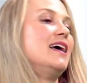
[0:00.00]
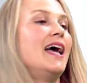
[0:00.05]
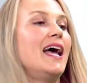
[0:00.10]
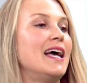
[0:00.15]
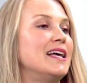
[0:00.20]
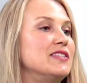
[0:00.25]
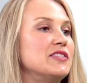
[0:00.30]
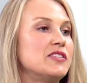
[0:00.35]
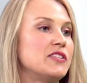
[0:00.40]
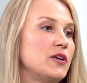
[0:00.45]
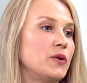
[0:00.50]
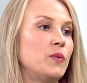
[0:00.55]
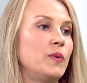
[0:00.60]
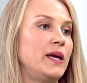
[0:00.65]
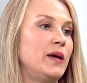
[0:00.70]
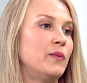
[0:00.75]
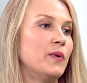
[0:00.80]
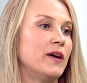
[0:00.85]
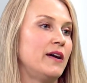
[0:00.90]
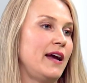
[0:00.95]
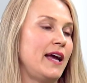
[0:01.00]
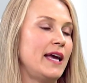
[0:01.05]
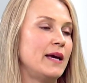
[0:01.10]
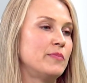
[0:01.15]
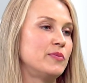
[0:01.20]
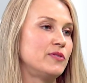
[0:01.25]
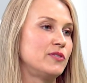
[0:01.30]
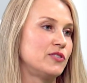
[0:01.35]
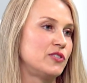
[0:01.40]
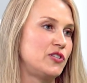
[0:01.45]
And so we were
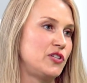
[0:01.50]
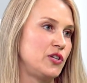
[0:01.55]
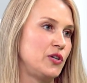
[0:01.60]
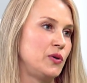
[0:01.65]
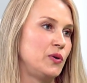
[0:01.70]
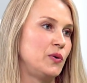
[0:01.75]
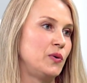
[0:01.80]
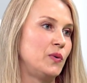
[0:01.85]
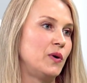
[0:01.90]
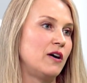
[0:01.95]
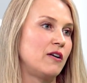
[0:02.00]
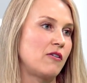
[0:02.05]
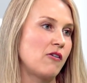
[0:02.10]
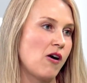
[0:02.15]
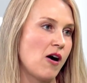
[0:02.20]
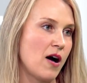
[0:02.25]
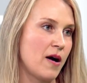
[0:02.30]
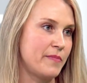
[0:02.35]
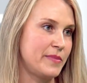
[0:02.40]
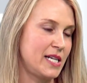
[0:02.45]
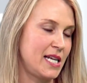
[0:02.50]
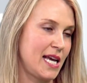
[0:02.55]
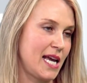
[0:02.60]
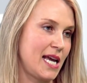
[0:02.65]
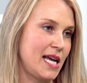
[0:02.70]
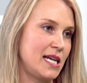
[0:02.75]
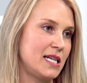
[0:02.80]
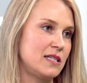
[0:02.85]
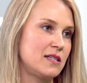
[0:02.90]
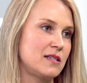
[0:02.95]
able to
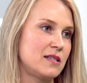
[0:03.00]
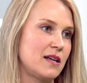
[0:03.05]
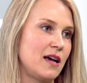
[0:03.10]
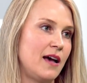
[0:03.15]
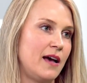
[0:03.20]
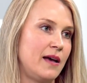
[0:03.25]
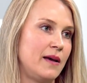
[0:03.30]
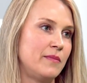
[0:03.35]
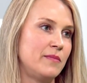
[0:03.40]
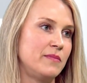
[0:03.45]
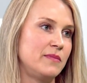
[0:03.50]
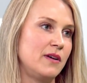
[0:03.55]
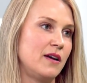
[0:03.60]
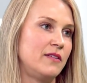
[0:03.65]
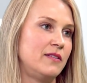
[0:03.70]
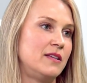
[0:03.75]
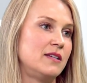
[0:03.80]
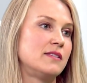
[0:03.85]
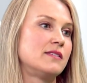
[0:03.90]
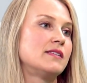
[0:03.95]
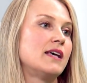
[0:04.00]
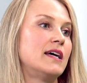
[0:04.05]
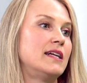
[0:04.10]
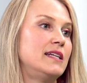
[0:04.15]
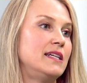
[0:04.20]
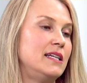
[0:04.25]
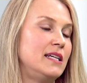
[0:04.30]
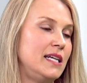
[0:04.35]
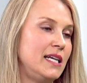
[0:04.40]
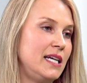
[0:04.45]
accommodate um, the
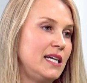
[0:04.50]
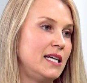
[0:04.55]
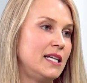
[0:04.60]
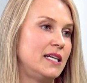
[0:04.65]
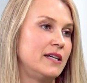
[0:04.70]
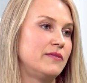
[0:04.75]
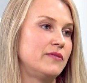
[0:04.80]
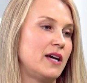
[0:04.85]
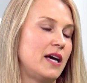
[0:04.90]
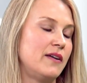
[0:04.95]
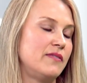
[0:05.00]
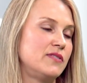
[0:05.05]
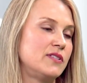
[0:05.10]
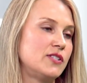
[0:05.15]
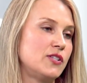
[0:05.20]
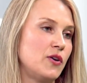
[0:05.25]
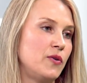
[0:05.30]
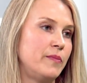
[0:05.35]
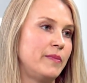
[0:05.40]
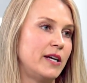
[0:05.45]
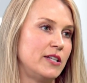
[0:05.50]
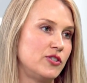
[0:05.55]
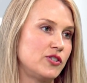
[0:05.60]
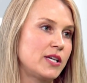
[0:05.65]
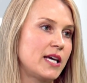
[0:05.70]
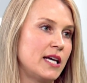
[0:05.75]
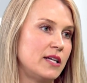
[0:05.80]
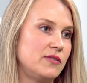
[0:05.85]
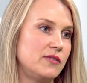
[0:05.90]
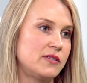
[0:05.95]
sudden need of, of so much
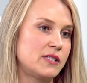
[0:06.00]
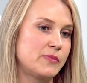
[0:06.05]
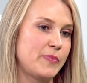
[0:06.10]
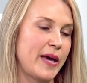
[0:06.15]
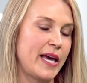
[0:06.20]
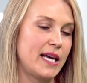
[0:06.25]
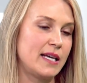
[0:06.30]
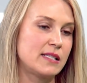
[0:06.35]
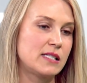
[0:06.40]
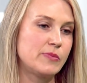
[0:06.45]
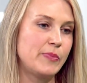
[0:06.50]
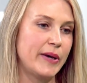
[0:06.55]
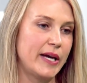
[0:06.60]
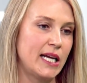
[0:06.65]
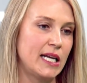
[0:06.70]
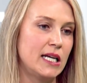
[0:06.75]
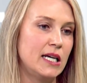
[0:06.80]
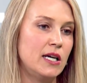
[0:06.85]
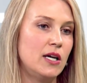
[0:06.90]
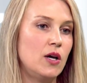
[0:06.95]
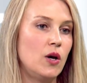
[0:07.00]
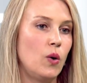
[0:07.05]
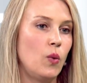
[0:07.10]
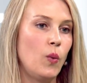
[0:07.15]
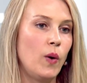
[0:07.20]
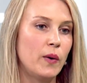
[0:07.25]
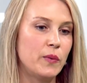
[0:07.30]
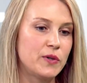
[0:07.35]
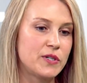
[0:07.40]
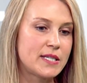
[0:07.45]
kennel space. But
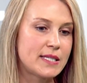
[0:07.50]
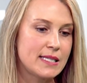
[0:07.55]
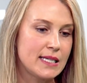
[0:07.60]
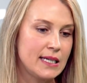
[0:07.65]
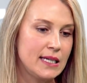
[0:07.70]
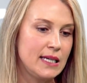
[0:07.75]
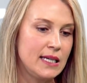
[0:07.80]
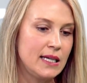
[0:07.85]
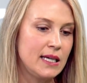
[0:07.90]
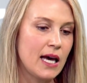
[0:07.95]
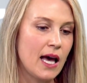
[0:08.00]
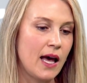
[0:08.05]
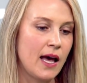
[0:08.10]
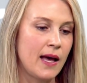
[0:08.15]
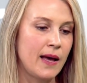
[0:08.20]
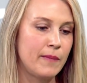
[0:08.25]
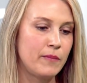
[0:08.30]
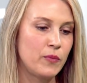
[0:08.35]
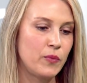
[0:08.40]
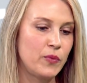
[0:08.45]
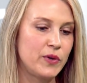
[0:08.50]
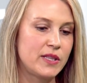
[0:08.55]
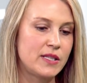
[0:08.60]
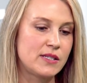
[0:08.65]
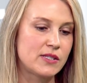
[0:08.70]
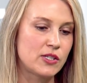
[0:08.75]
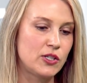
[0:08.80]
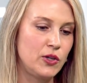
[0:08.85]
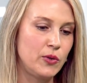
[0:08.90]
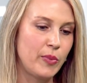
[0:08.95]
what we're seeing um, with
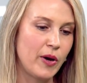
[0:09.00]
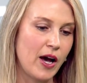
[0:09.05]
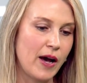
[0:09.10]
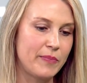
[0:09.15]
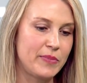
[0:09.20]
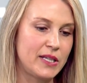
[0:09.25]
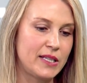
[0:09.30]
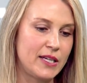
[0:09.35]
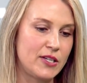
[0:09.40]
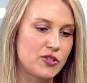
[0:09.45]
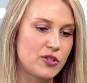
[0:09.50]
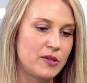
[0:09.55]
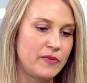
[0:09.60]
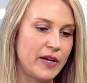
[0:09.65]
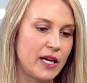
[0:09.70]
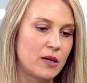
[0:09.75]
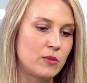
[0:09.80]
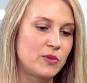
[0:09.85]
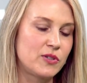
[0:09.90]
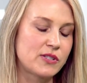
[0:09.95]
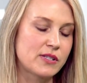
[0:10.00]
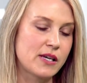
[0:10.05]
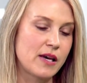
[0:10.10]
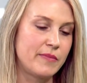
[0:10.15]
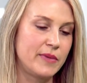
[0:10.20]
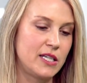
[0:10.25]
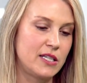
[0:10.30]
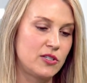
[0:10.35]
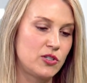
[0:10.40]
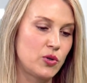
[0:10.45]
this new population of animals
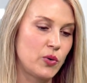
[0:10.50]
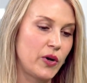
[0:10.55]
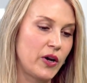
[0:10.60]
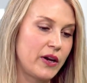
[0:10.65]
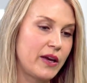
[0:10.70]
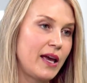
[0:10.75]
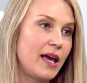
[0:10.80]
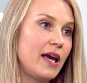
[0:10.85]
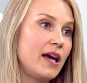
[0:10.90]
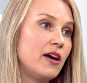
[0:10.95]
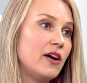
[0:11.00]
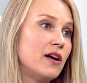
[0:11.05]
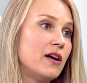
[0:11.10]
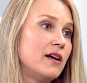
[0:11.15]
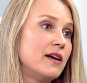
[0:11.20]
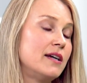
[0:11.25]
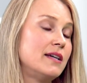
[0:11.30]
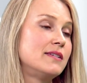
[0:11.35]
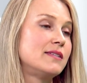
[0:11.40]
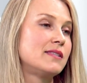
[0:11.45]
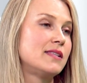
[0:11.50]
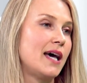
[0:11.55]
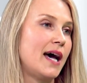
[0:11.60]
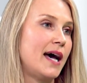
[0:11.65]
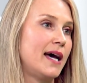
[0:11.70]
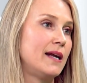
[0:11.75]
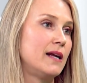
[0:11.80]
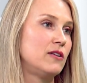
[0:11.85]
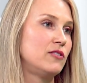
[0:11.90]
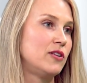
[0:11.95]
coming into our care is
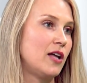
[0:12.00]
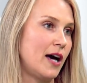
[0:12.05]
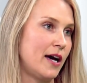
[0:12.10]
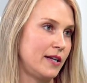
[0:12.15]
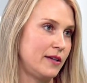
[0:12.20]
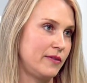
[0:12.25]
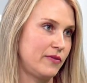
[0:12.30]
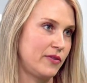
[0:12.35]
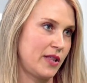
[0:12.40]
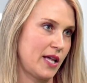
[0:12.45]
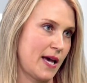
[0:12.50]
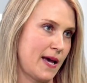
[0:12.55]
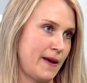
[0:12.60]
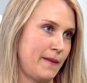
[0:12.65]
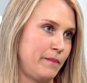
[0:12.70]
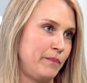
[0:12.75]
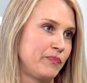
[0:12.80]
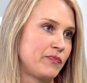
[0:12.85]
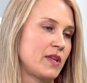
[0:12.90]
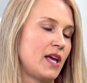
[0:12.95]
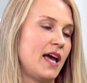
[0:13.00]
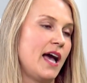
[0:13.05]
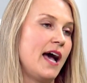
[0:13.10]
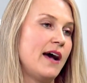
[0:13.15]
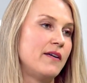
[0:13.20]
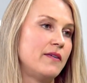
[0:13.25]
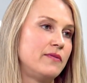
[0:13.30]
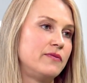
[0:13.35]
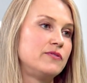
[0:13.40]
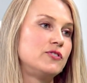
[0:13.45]
that a lot of them
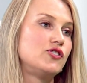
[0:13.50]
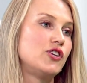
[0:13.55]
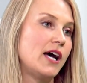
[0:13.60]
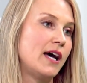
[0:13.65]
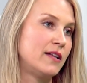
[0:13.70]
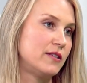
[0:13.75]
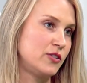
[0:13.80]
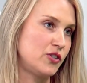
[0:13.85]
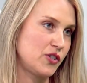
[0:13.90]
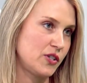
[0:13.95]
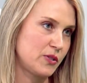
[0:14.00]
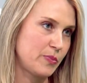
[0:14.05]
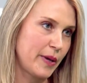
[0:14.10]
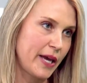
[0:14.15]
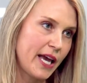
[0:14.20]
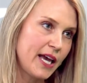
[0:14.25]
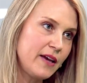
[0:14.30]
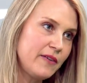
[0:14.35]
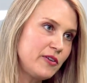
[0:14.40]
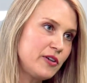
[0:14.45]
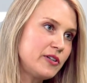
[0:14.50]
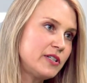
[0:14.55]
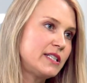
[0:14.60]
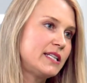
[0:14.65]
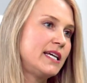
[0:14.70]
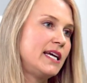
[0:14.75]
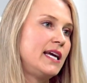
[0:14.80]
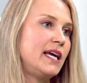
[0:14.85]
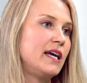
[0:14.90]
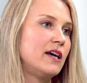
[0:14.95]
have challenges
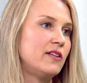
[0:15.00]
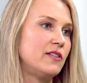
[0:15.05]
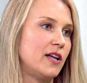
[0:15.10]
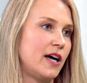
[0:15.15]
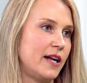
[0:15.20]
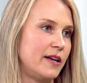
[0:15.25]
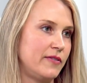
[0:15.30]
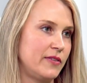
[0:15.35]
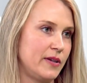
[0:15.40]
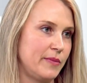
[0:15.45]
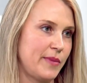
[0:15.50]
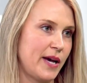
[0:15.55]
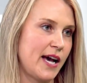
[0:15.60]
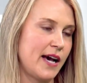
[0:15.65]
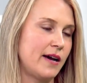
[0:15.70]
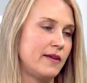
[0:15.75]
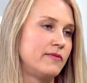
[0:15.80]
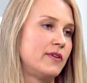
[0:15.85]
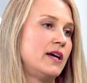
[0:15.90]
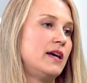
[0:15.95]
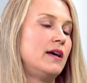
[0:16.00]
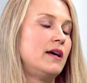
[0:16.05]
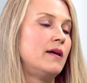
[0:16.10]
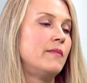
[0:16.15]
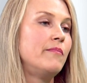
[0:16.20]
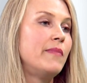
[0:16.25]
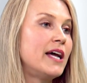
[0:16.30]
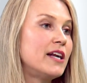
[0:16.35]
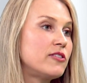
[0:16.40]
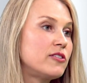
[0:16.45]
behaviorally, a lot of them have
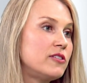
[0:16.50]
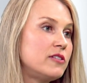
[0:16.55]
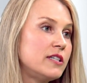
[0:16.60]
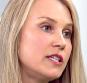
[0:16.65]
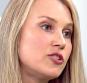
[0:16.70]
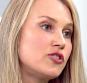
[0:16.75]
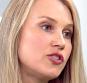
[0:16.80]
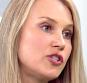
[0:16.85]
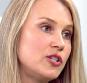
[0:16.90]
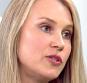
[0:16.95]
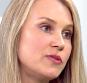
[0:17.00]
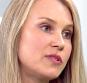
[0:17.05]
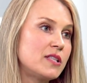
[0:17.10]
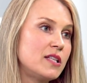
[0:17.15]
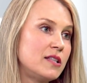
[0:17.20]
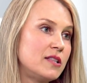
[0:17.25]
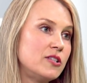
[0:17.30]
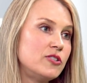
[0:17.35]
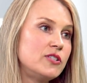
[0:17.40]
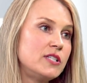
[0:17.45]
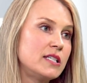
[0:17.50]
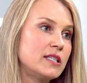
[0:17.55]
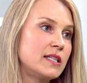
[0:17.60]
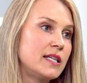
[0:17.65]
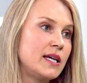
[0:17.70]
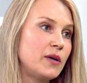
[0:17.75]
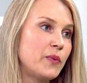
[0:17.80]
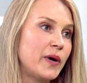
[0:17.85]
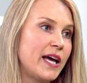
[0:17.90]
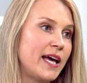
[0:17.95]
medical issues that they're
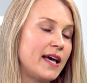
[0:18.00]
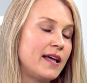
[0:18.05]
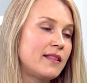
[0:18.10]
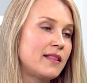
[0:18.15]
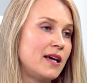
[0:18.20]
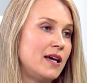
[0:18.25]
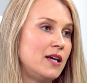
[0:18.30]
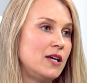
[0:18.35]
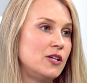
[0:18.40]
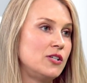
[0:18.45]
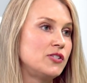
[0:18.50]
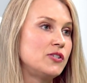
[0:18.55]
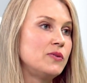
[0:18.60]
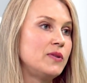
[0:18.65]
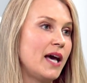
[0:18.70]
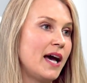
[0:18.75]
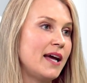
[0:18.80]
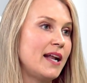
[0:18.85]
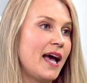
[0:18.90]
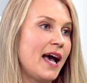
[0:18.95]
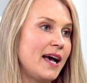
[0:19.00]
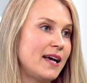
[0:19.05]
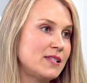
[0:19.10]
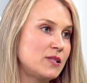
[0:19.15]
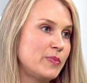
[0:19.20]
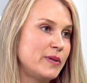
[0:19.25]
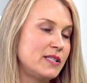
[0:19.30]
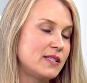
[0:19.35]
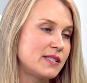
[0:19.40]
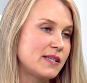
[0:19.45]
dealing with. So that has
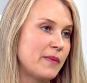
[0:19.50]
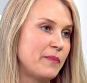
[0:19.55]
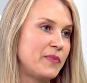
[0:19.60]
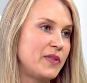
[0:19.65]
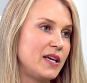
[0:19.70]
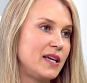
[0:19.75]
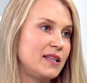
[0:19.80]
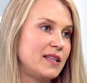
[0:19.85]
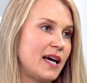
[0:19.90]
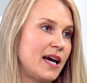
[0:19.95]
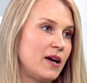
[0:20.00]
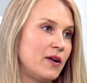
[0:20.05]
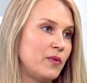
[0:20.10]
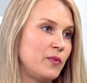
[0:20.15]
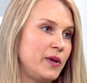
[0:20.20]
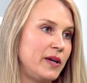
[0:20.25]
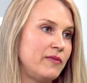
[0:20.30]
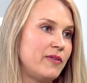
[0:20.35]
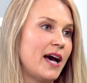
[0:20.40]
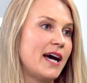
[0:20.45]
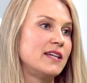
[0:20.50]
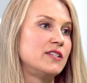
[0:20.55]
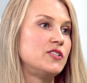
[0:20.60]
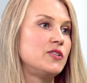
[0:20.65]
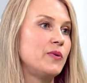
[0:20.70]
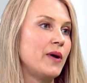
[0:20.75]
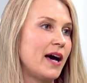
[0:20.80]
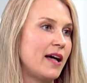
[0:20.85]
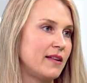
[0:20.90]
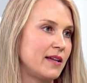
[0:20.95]
been something that we've had
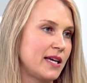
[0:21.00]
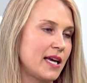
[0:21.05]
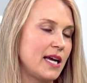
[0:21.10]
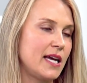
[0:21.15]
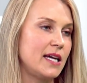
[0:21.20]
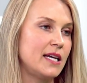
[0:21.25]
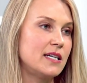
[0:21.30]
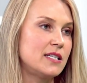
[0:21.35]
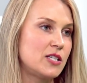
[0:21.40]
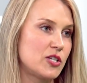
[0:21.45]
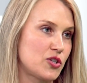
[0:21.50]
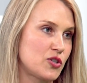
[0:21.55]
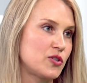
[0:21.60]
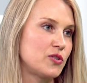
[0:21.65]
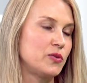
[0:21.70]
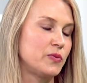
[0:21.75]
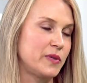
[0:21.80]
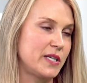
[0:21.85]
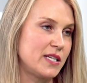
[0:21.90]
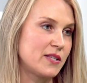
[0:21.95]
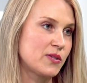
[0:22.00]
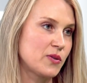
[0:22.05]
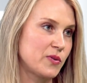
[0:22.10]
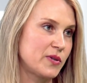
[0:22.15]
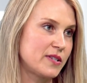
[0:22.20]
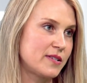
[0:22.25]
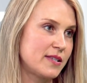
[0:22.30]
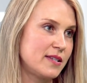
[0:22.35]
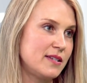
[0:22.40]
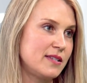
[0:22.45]
to allocate additional
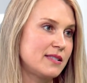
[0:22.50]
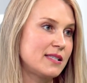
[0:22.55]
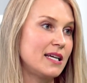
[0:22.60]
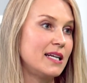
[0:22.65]
resources.